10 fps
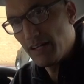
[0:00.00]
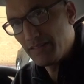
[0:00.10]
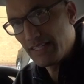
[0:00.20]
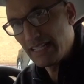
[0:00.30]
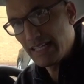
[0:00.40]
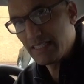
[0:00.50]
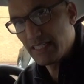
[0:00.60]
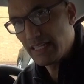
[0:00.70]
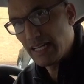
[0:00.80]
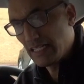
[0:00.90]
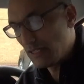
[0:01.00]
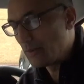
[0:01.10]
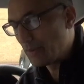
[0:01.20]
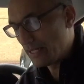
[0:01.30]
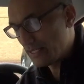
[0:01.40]
have neglected that a little
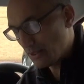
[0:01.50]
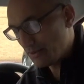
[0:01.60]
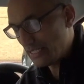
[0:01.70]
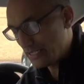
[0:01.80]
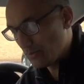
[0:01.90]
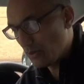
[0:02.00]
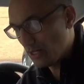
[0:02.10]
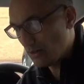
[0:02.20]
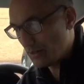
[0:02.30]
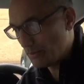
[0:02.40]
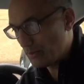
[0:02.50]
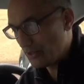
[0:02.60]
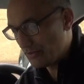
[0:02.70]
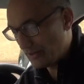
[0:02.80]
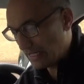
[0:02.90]
bit. So I need to work on
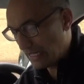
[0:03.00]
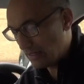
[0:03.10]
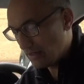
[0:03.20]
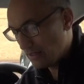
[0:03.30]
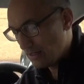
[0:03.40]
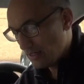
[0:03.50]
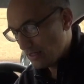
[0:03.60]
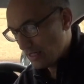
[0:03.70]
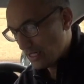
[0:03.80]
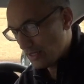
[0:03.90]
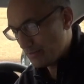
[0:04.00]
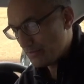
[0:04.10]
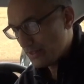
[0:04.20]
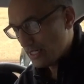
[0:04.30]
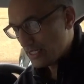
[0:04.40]
improving that. So
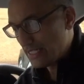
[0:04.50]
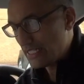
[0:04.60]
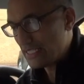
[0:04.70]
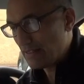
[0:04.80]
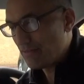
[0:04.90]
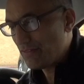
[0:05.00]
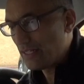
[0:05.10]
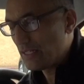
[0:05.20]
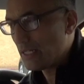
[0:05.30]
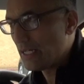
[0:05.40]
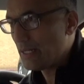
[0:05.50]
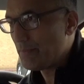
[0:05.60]
this is something that